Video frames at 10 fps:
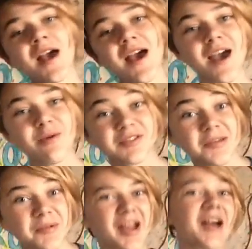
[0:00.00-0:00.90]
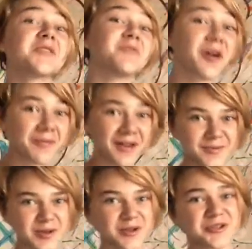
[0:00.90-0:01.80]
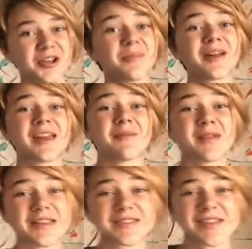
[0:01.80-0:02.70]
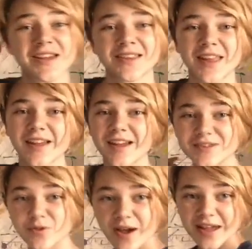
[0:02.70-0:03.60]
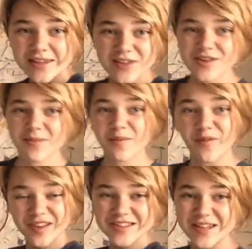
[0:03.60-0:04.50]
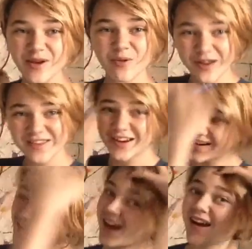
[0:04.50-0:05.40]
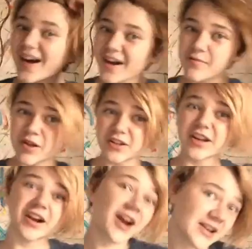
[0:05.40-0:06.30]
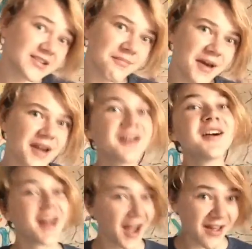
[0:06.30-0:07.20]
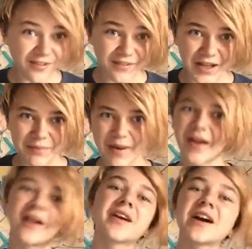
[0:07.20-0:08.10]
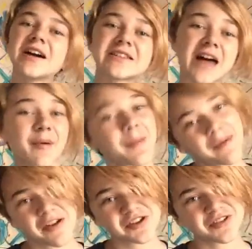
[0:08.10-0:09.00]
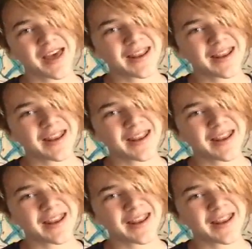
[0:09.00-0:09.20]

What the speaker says: Hey, what's up, you guys? Welcome back to my channel. My name is DuckXOX, as you can probably see it right there. Hi, I have blonde hair. I dyed my hair. I love dyeing my hair because I'm a professional.